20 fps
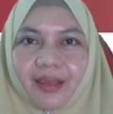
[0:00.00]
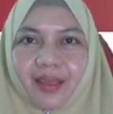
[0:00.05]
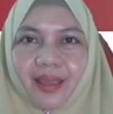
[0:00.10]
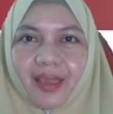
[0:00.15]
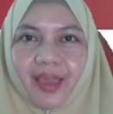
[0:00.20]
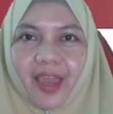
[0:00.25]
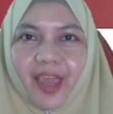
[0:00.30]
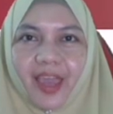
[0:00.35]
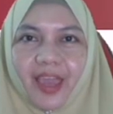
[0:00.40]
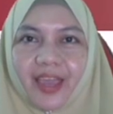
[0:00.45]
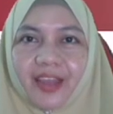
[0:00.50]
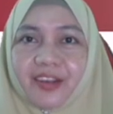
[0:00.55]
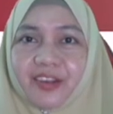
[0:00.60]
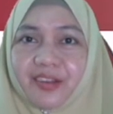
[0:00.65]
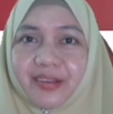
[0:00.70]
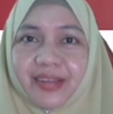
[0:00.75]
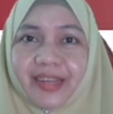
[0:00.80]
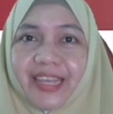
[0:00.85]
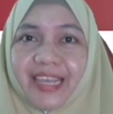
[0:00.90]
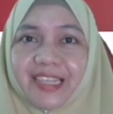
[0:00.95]
And
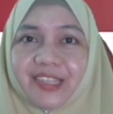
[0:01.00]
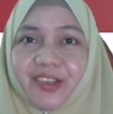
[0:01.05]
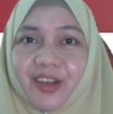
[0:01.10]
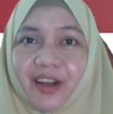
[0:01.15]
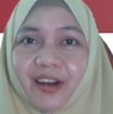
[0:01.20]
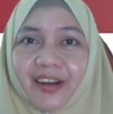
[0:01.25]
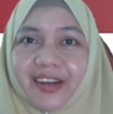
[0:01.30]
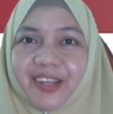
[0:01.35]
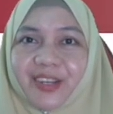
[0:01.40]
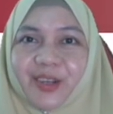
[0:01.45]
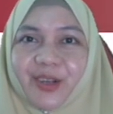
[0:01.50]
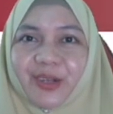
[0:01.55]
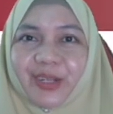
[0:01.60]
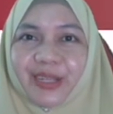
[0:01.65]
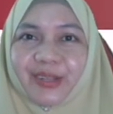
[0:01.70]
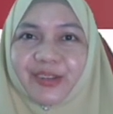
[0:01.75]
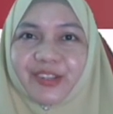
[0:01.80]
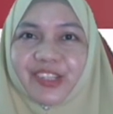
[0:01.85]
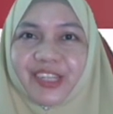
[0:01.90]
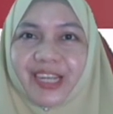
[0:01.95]
these are the
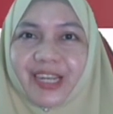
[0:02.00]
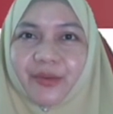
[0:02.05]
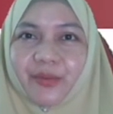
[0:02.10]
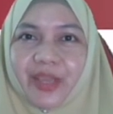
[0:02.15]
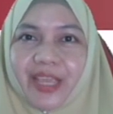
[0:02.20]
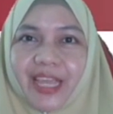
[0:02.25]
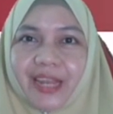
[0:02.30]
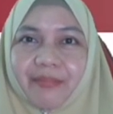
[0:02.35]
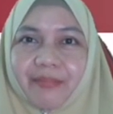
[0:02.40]
conclusion we can